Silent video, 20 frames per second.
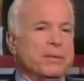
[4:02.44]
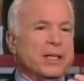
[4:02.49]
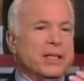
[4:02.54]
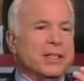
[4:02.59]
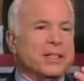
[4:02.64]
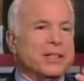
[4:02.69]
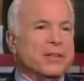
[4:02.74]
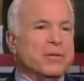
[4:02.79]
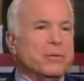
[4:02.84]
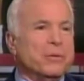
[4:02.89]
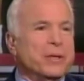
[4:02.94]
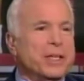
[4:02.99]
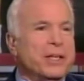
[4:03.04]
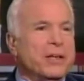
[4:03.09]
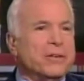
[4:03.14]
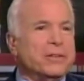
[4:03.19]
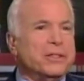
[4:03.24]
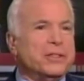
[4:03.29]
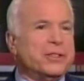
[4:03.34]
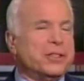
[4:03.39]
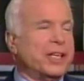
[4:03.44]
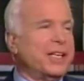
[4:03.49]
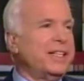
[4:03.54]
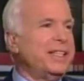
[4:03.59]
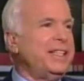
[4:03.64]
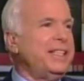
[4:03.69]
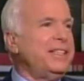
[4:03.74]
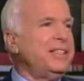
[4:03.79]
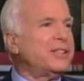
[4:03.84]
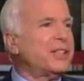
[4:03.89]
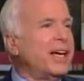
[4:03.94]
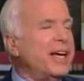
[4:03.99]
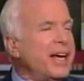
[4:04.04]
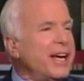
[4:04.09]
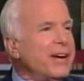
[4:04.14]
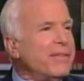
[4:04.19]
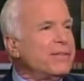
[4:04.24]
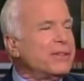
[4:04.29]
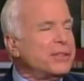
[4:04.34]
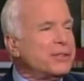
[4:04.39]
of America. We owe the Chinese
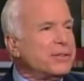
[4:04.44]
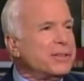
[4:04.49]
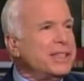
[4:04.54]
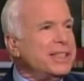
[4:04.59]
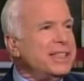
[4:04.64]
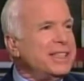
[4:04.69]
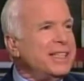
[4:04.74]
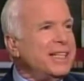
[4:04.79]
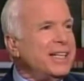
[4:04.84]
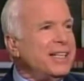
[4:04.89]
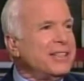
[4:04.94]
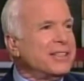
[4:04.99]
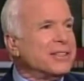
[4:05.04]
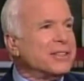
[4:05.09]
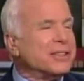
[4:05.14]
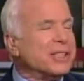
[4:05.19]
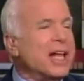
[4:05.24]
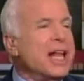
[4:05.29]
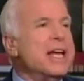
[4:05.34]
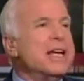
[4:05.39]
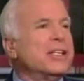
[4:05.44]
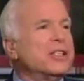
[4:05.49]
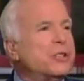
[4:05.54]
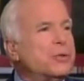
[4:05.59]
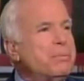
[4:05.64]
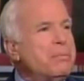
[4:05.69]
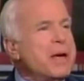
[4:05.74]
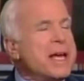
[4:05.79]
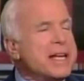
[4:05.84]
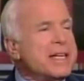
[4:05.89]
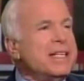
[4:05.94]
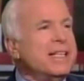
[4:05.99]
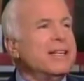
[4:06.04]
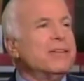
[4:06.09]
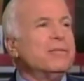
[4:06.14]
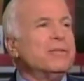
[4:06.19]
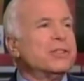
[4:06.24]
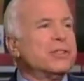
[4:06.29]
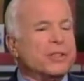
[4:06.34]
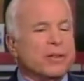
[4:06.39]
$500 billion.
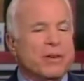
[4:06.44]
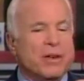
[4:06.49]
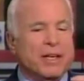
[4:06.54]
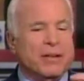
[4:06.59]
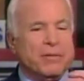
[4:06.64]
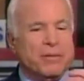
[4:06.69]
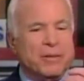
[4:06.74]
Spending was